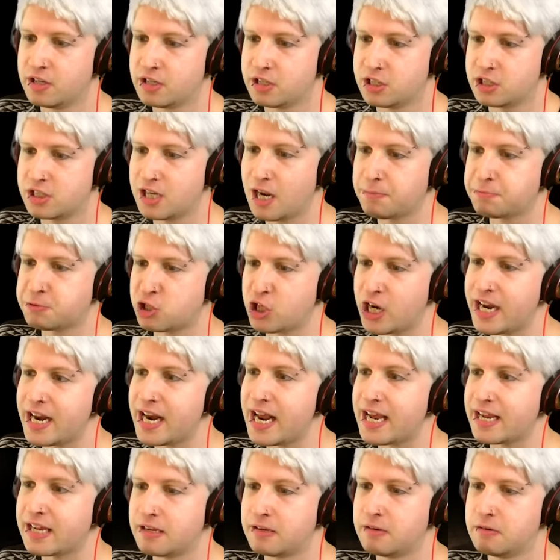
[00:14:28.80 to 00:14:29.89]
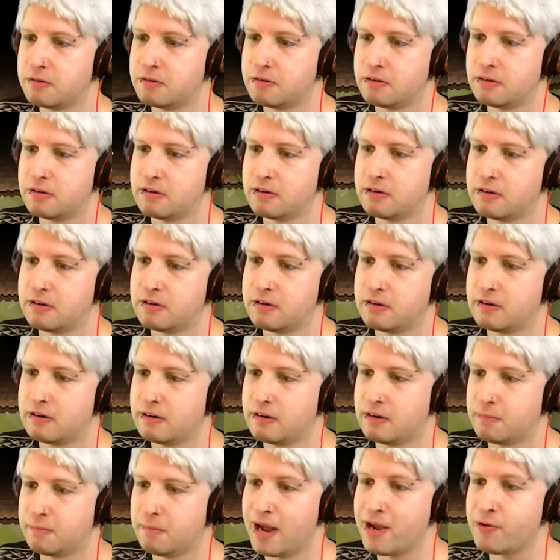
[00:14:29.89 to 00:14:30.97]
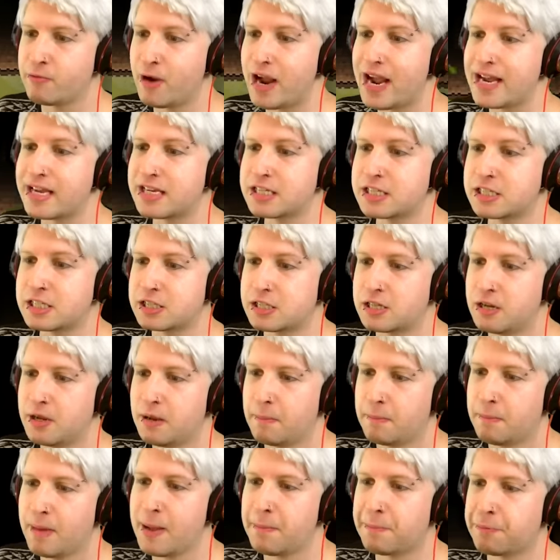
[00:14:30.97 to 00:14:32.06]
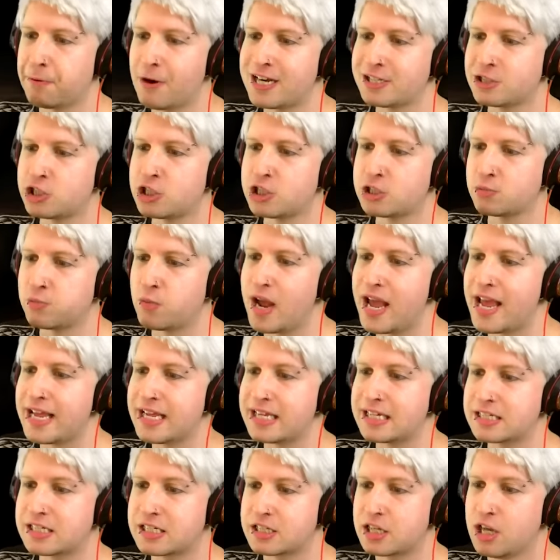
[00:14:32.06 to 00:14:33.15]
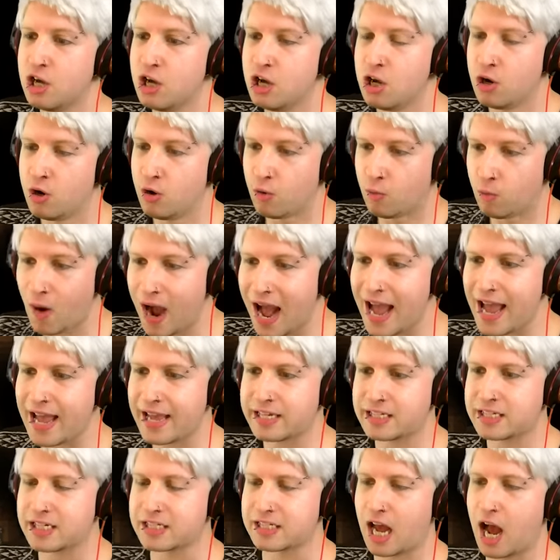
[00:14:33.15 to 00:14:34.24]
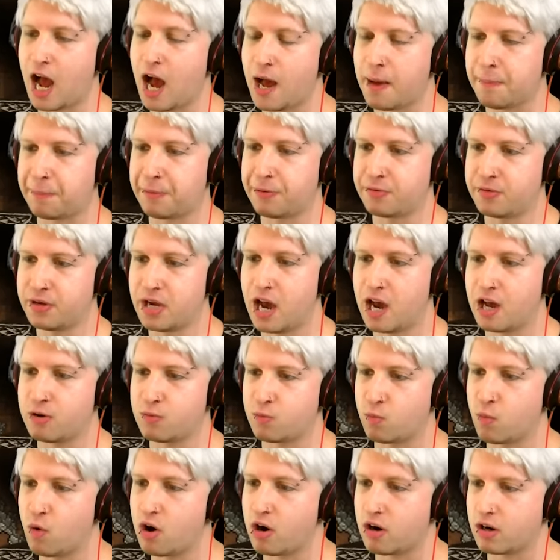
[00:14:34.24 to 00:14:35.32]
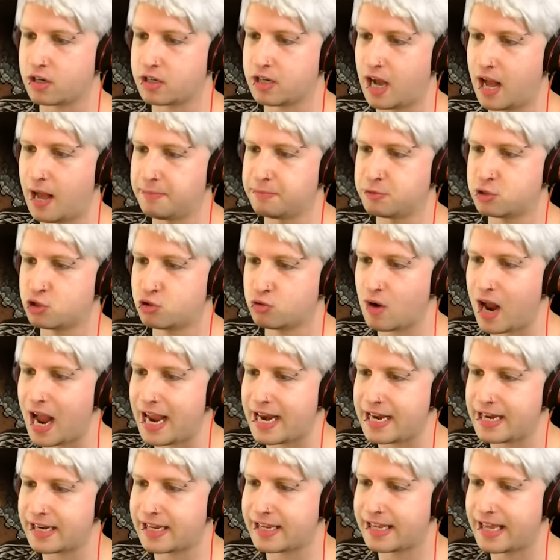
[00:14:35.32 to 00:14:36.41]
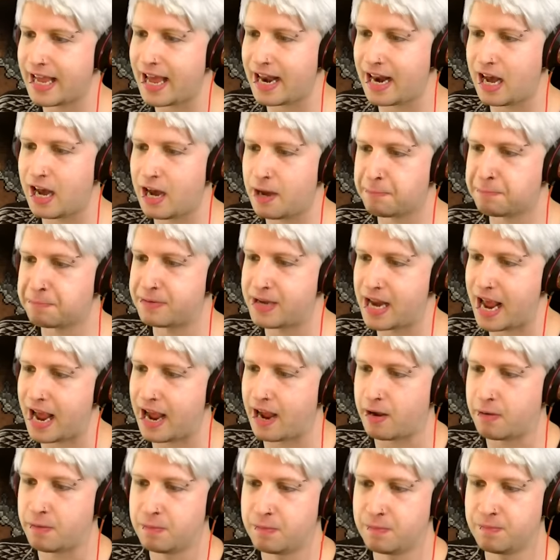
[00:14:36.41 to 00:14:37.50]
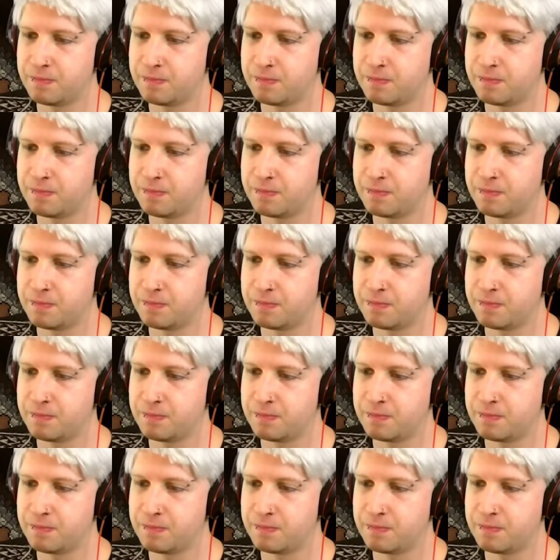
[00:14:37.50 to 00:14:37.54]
Stop cheating! My wings! My precious wings! Why does up not work? I'm trying to get up there.